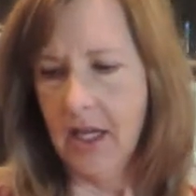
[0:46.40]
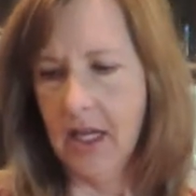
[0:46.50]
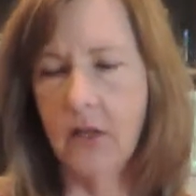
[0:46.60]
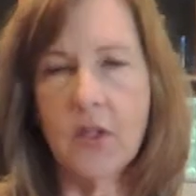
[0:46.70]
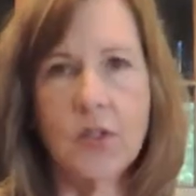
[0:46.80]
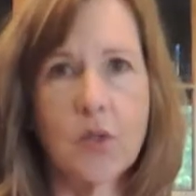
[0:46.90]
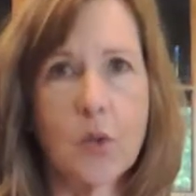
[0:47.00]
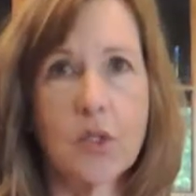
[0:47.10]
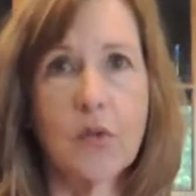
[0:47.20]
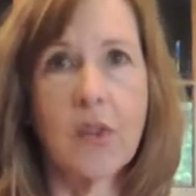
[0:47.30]
in the
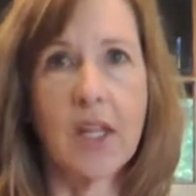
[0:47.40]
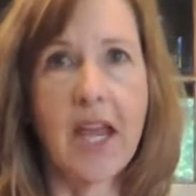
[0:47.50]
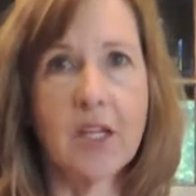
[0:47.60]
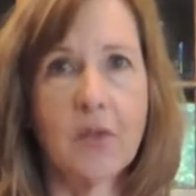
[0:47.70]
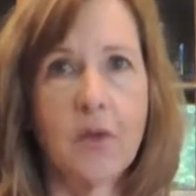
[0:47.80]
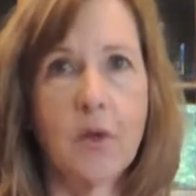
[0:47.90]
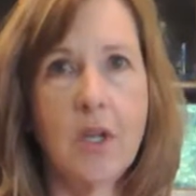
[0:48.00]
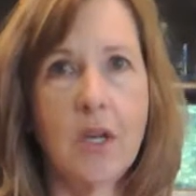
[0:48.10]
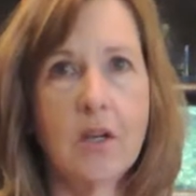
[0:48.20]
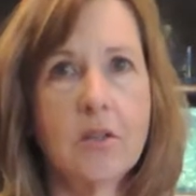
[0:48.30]
stores for the last few
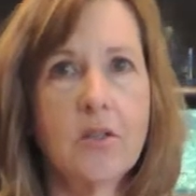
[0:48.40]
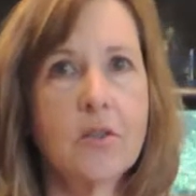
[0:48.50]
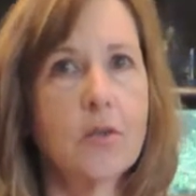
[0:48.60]
years.